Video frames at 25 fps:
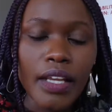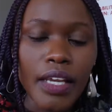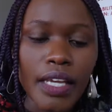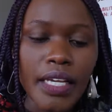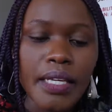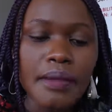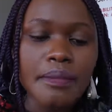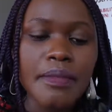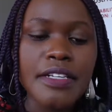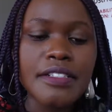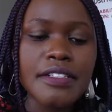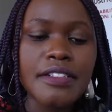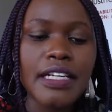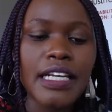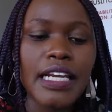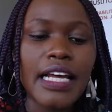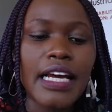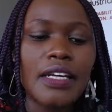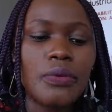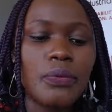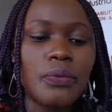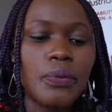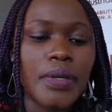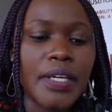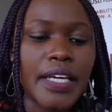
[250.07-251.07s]
In
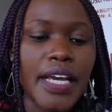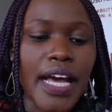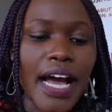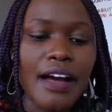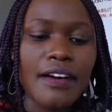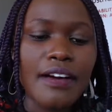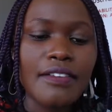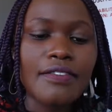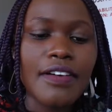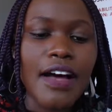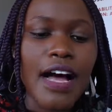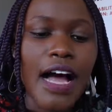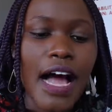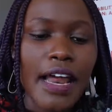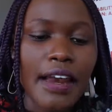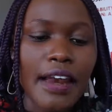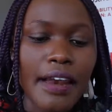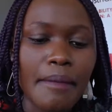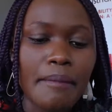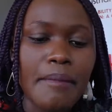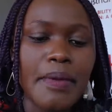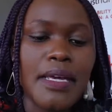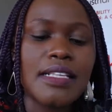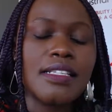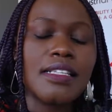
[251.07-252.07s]
Maryland, we have an
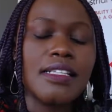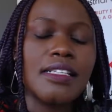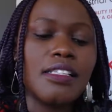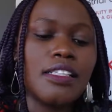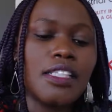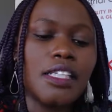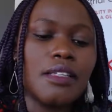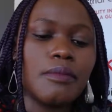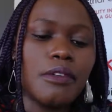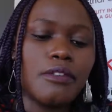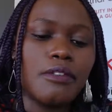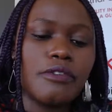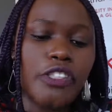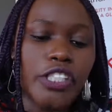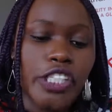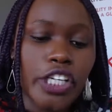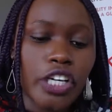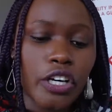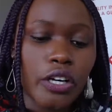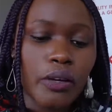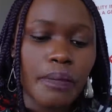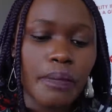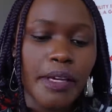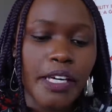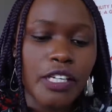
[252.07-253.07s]
amazing team of
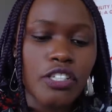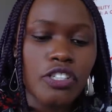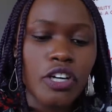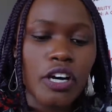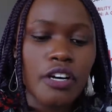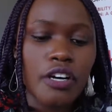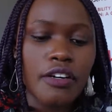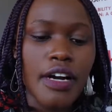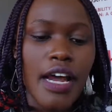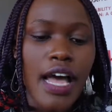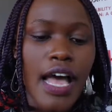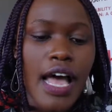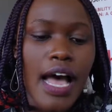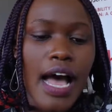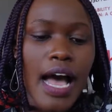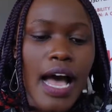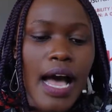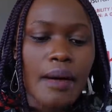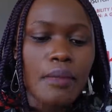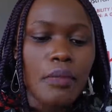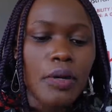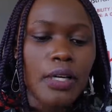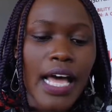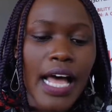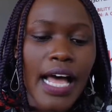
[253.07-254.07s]
Jacob,
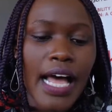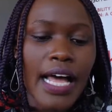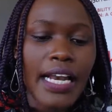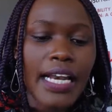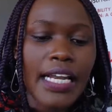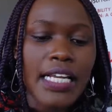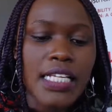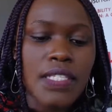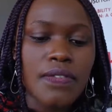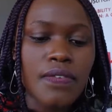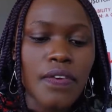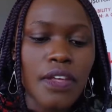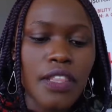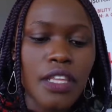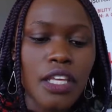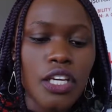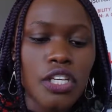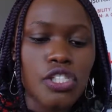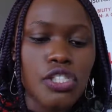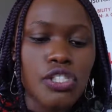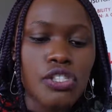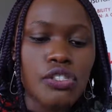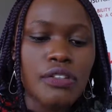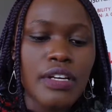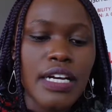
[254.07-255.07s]
Amon, Alex, Faith
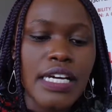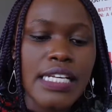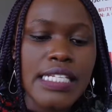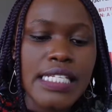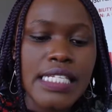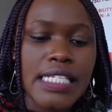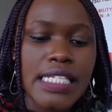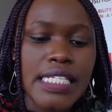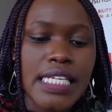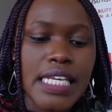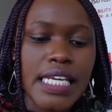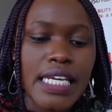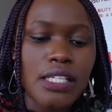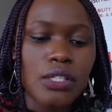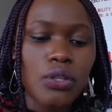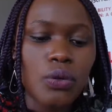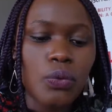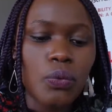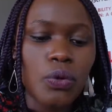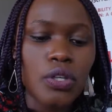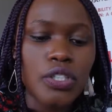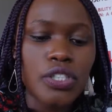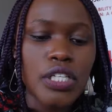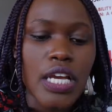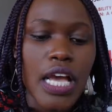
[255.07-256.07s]
Geshura, Seattle,
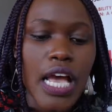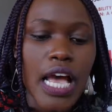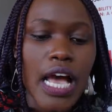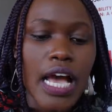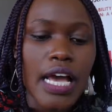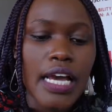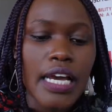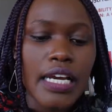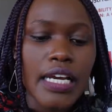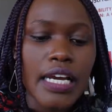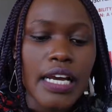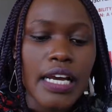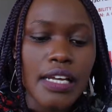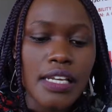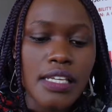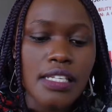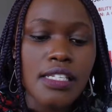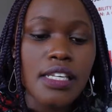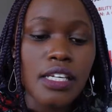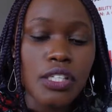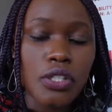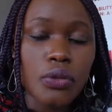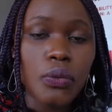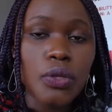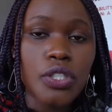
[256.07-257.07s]

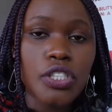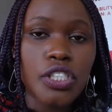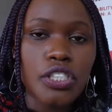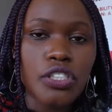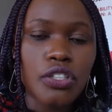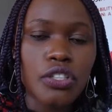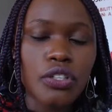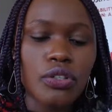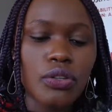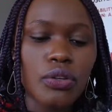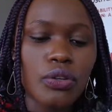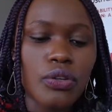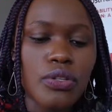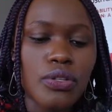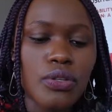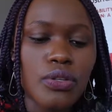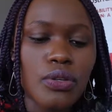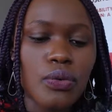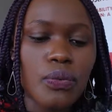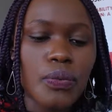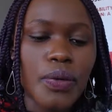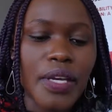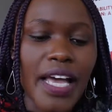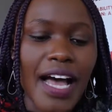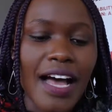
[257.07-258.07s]
Washington. Also,
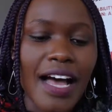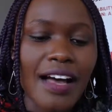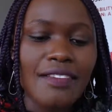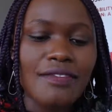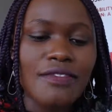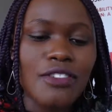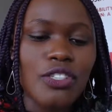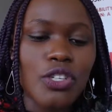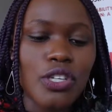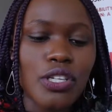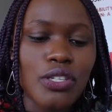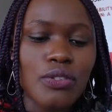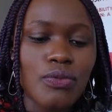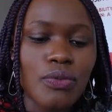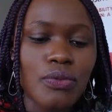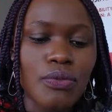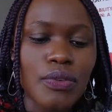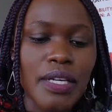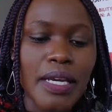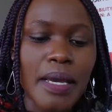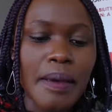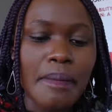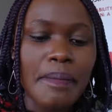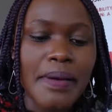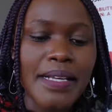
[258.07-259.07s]
we have Joyce
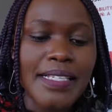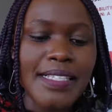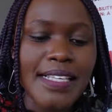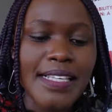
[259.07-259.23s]
Rorie,